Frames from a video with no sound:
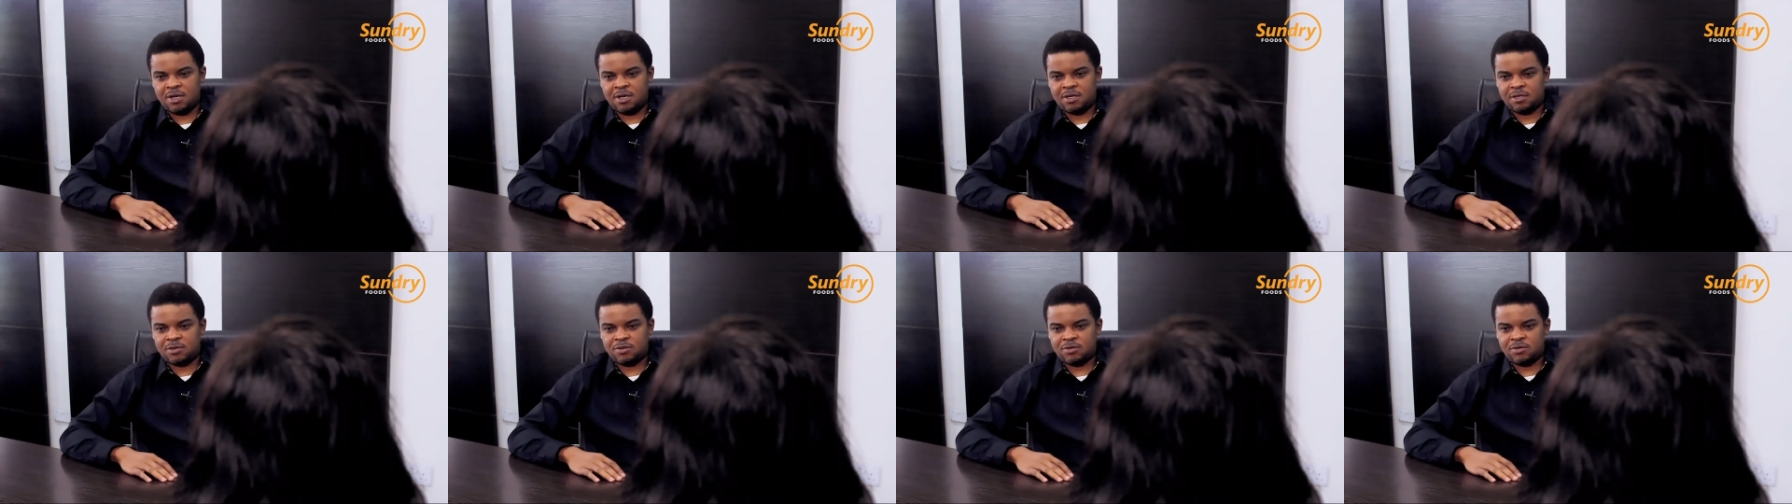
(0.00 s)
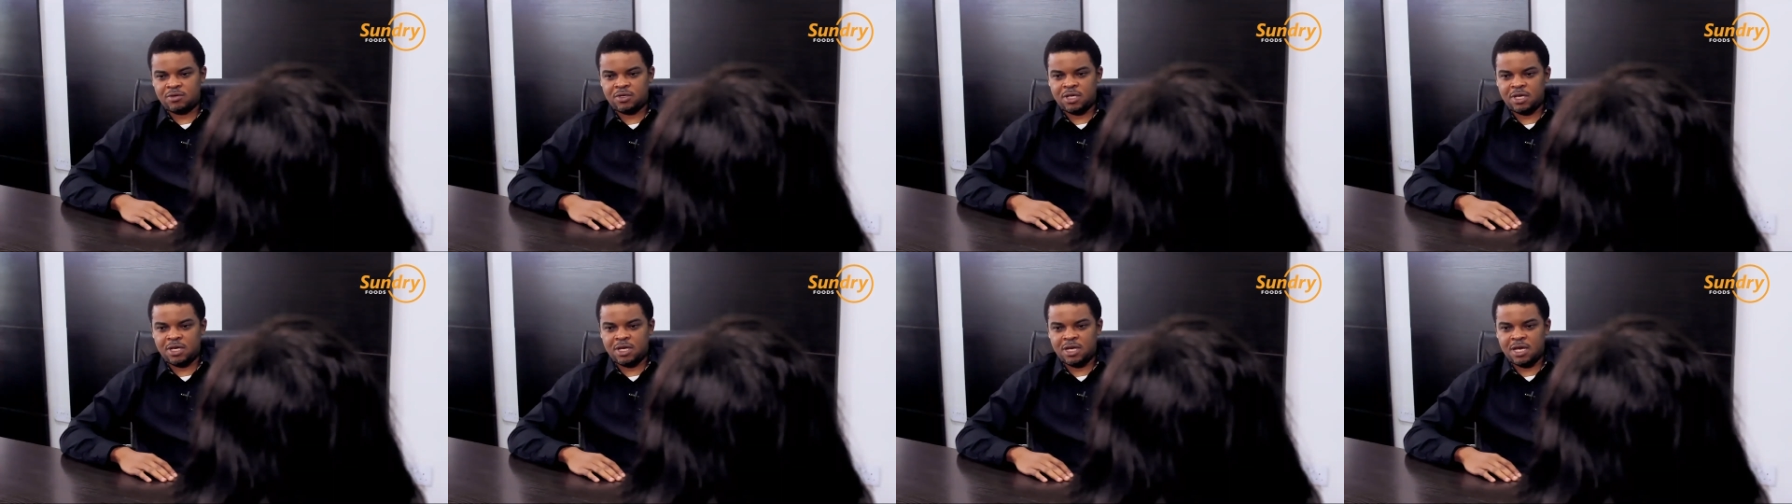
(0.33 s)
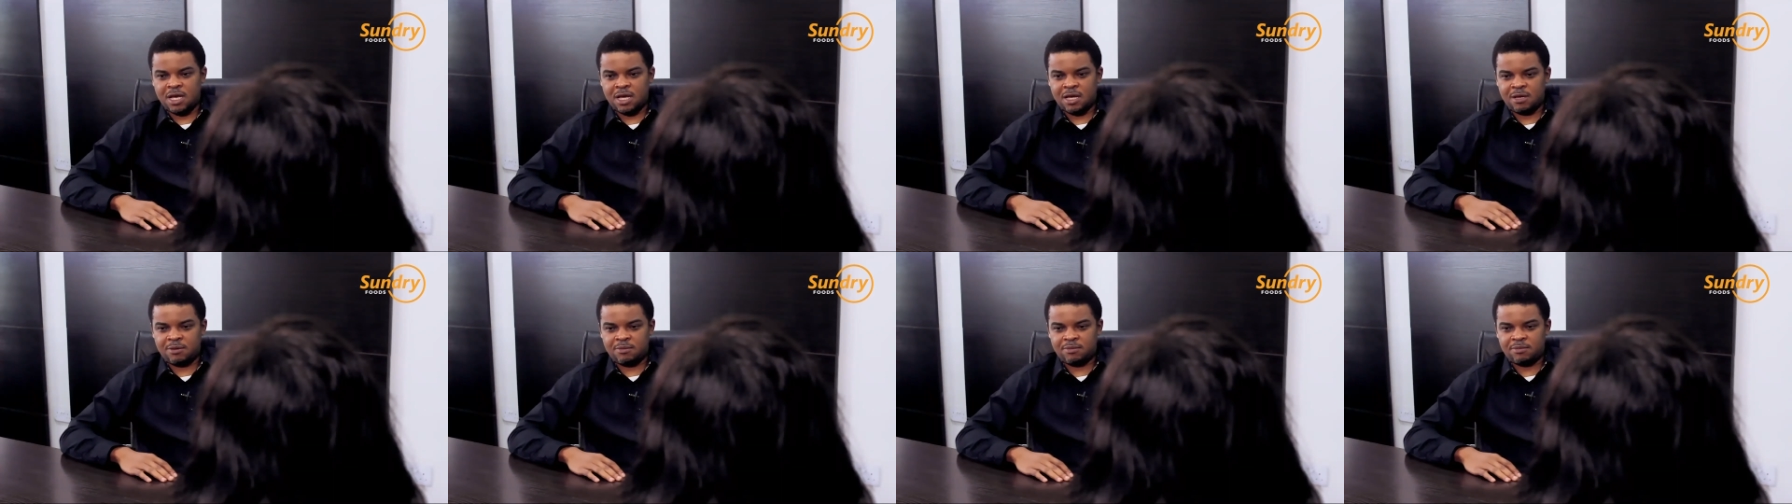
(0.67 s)
today
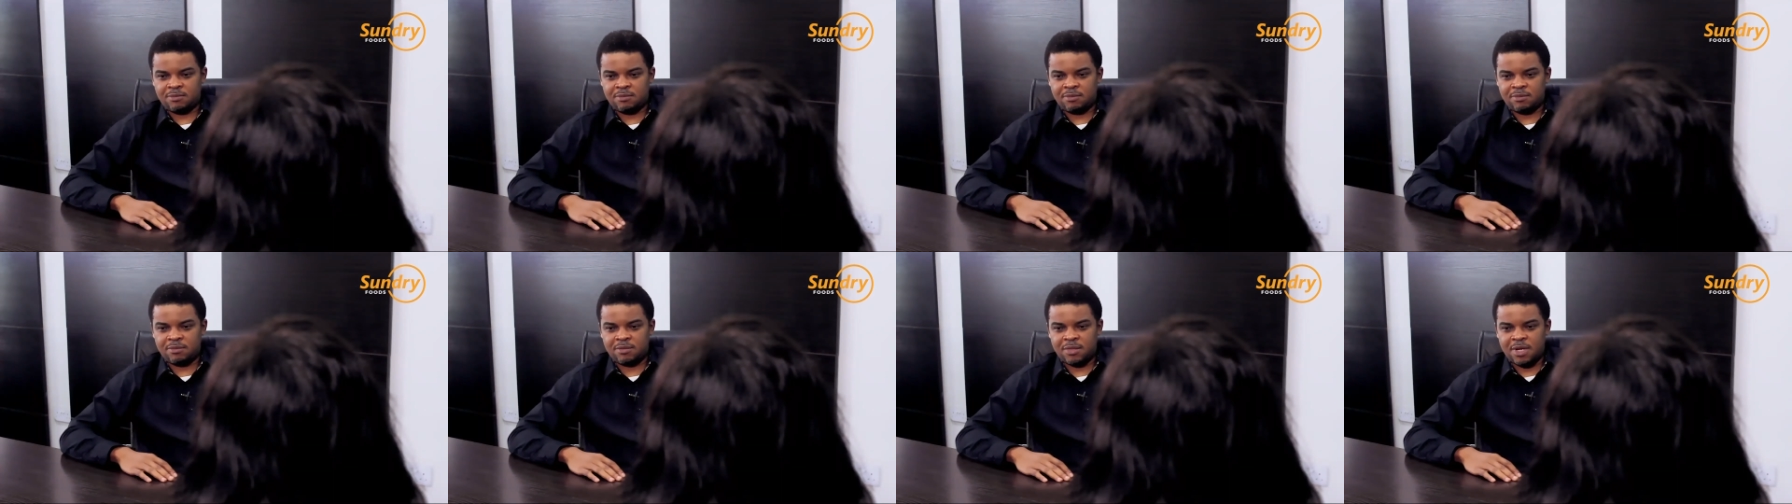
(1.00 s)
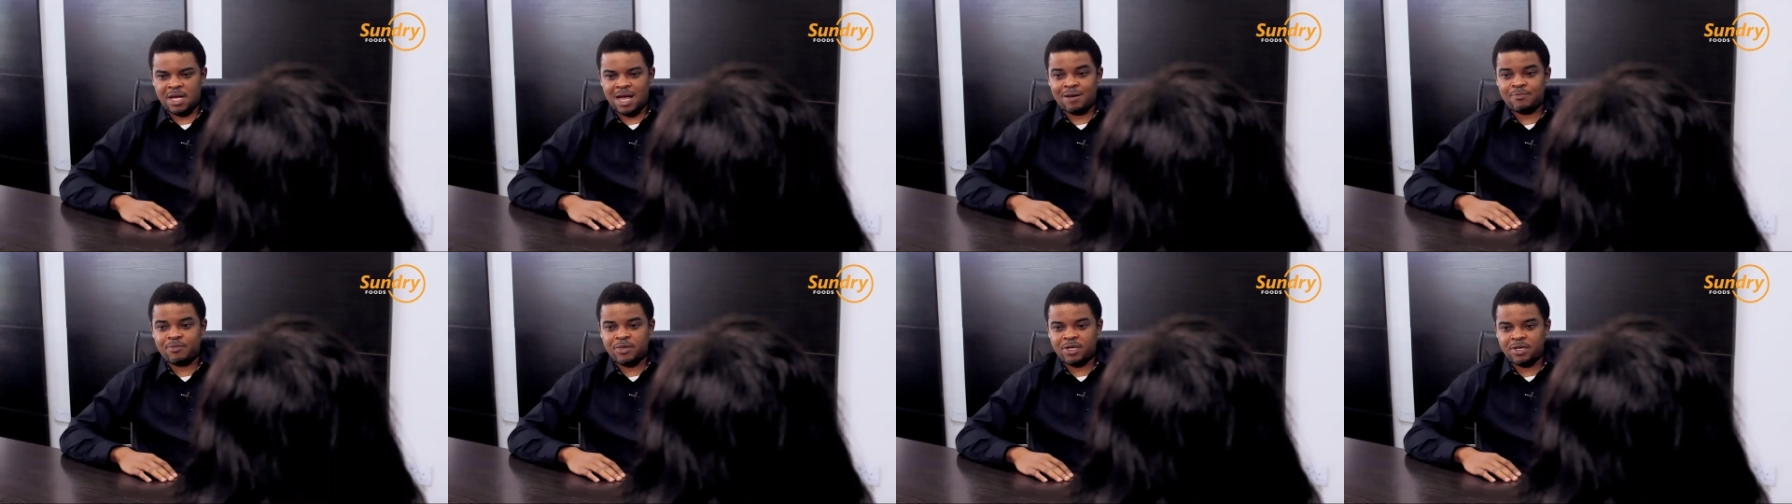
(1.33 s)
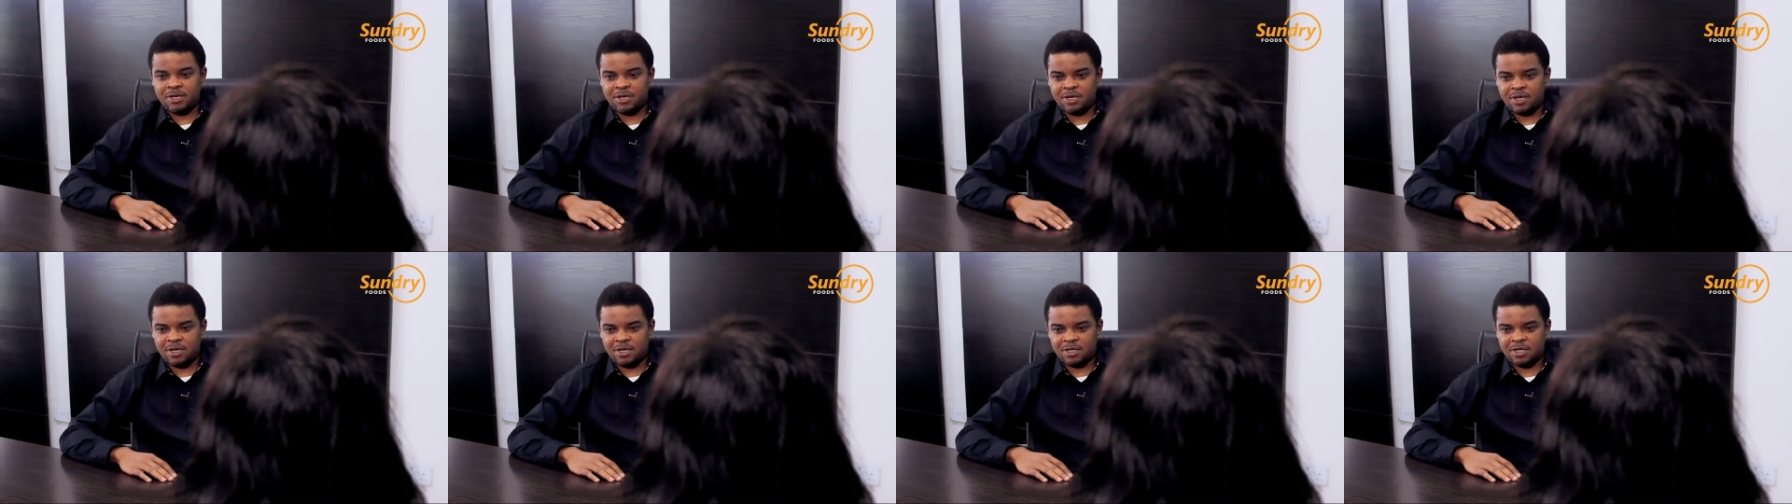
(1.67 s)
I'm happy
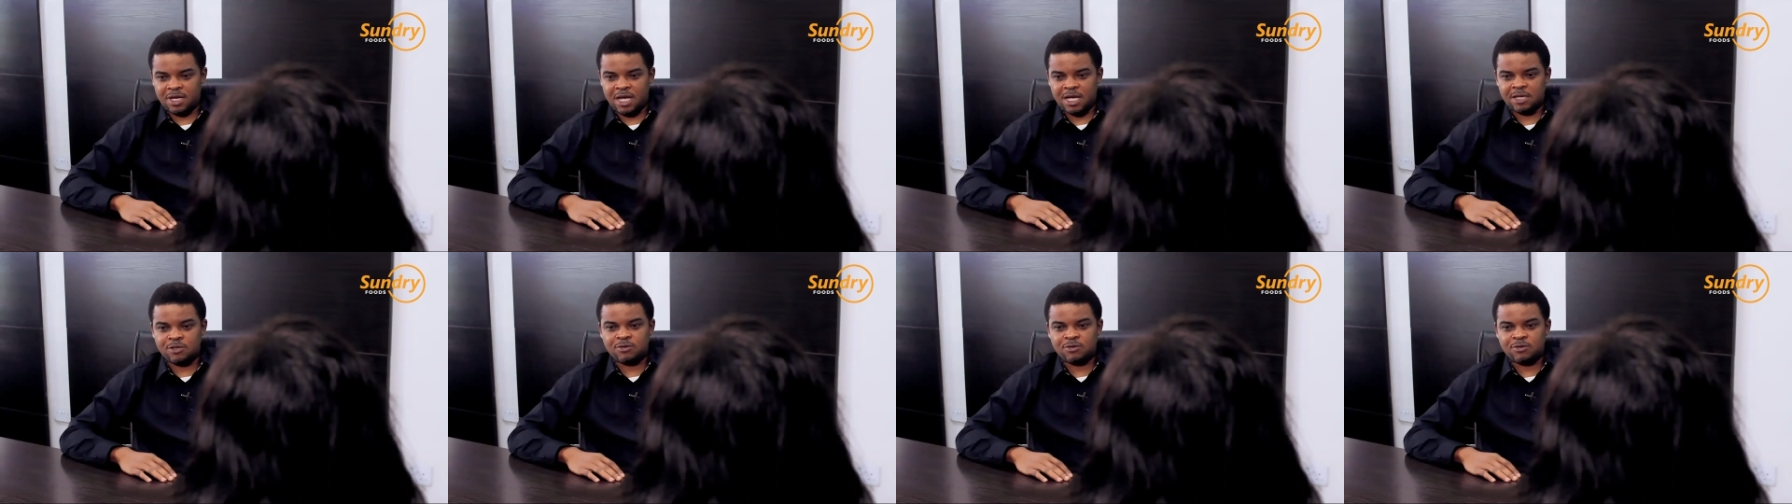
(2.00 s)
that I